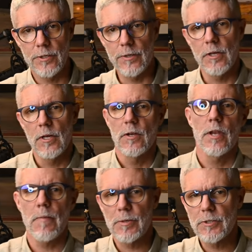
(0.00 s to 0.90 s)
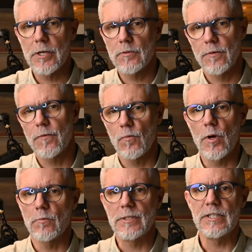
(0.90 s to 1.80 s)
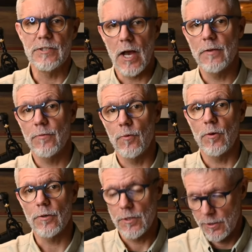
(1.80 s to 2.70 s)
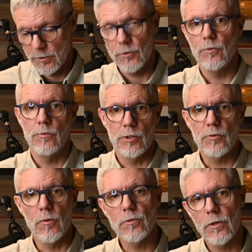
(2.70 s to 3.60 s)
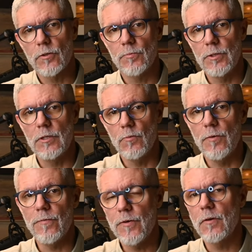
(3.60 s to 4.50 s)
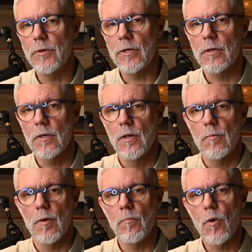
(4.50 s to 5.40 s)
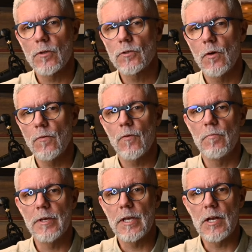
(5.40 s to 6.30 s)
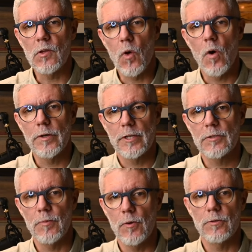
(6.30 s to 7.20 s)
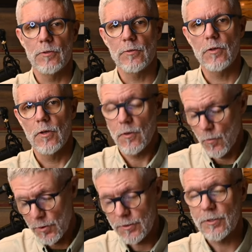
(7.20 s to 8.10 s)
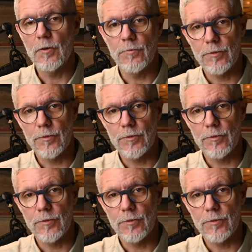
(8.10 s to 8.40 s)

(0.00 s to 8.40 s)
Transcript: in, not particularly for what it was designed for to control shutter speed when filming, but more so for making long exposures with still